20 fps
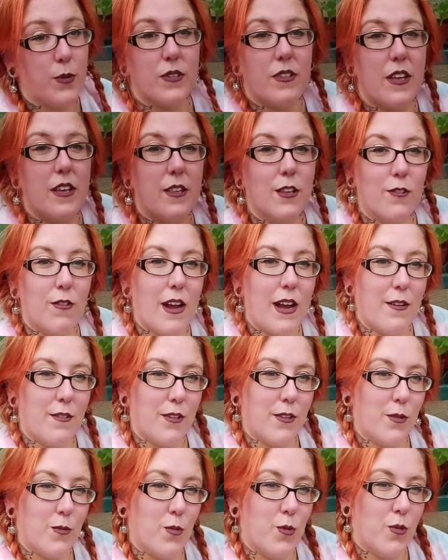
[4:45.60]
will sit in the ground
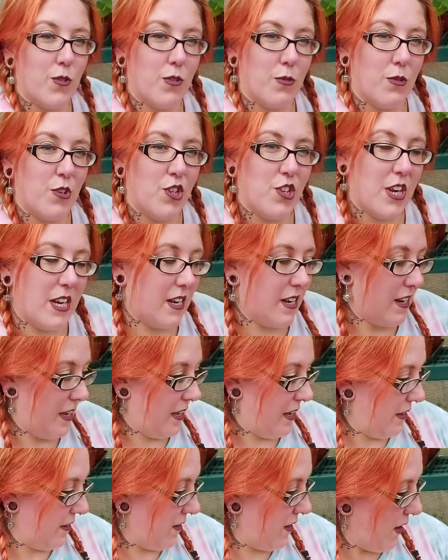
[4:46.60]
and the water will
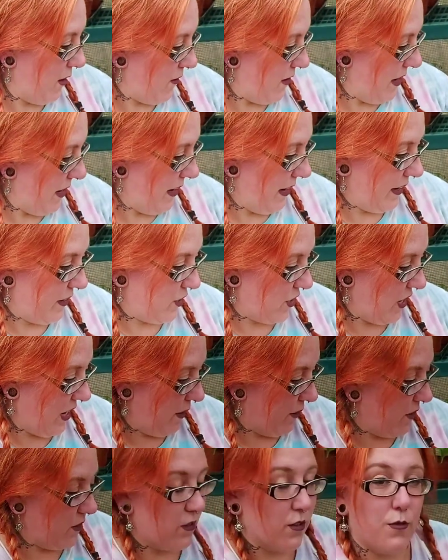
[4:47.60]
gently and slowly leach
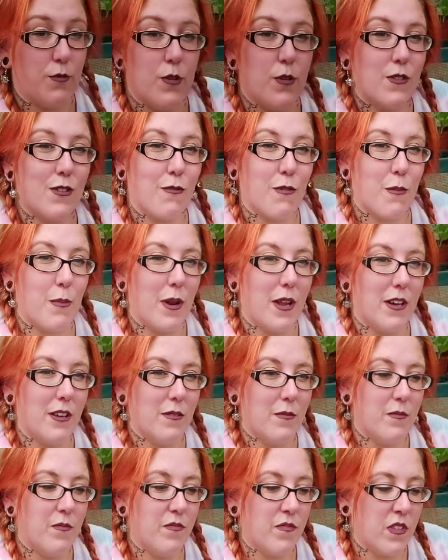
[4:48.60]
out into the roots of the
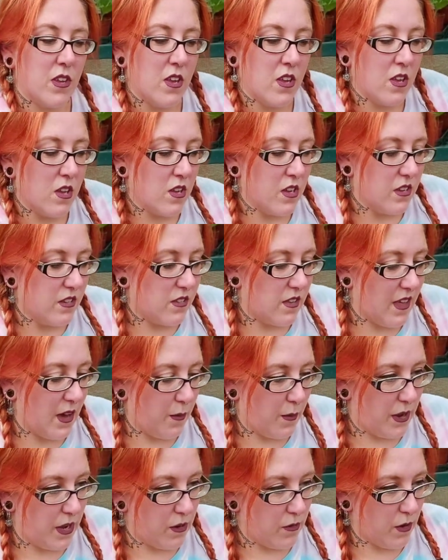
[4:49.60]
plant. So
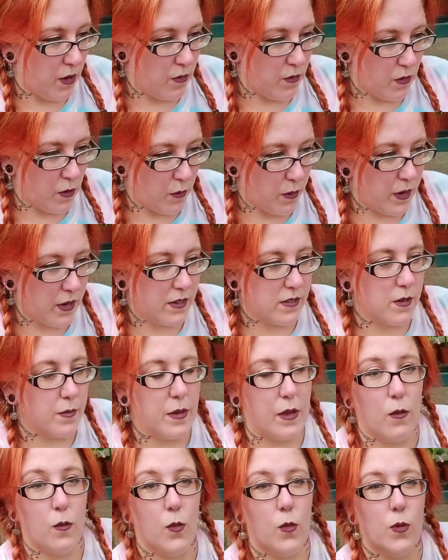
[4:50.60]
that way you know that your plants are
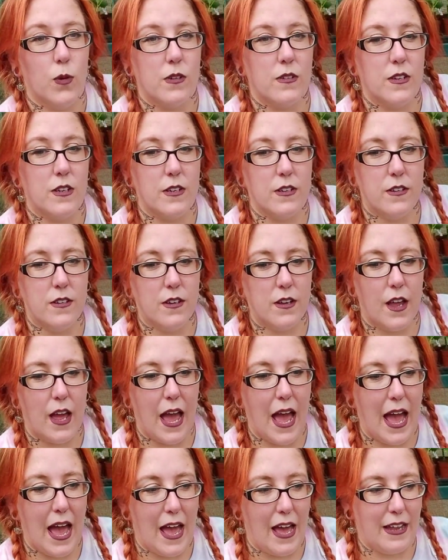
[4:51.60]
being watered,
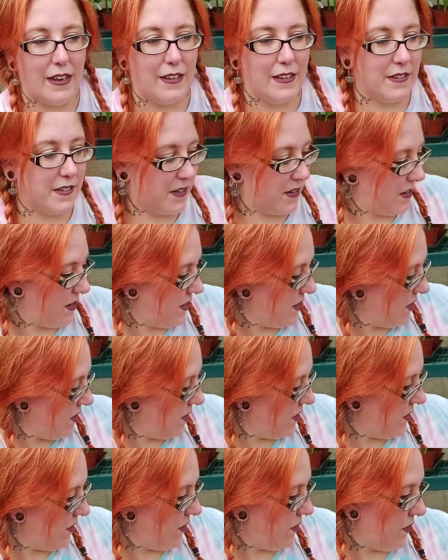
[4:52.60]
and
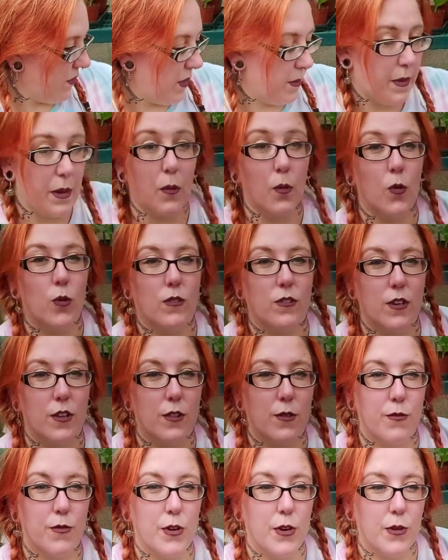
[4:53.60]
they're being watered
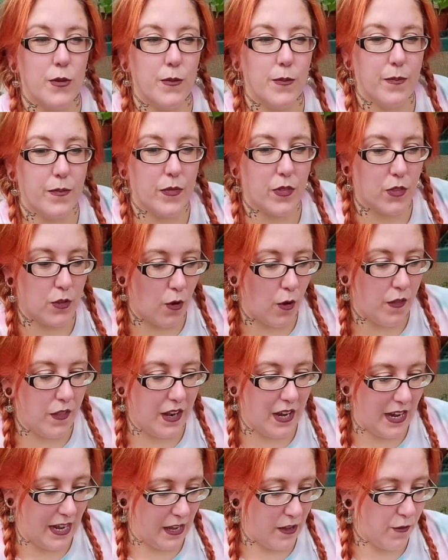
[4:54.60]
at the root, not on
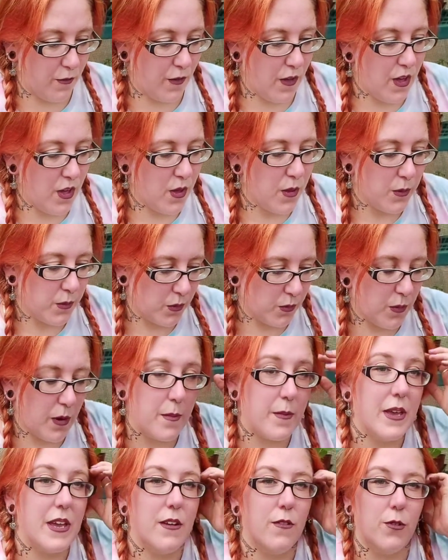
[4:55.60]
the leaf. Because where
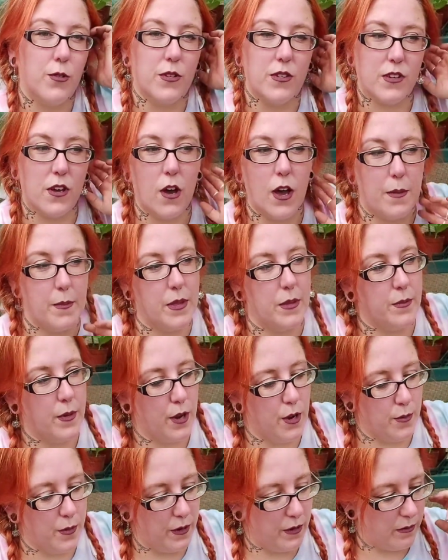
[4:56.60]
I'm here all the time at the
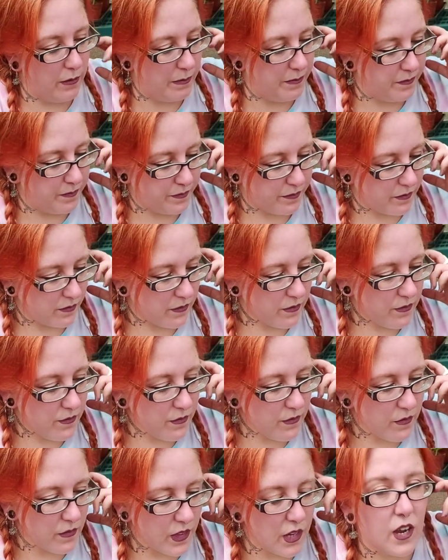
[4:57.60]
moment,
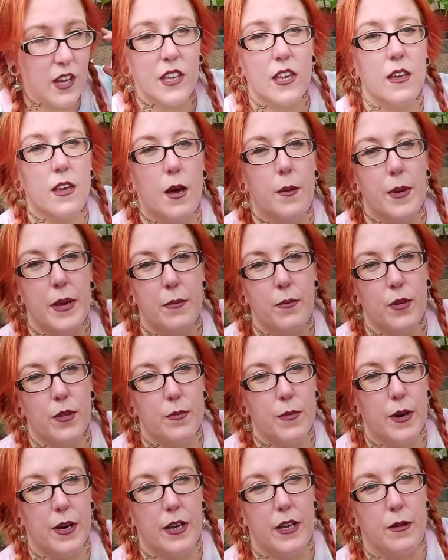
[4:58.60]
I can come in
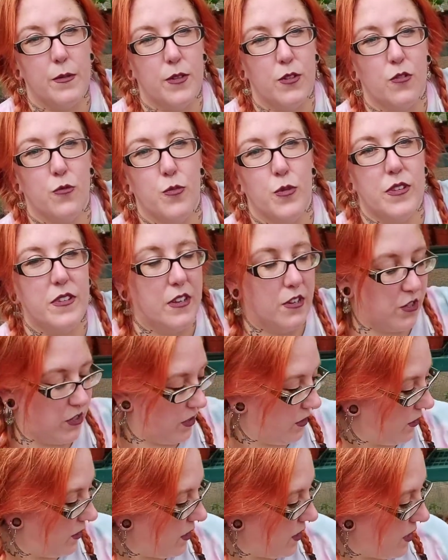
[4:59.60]
with my sort of precision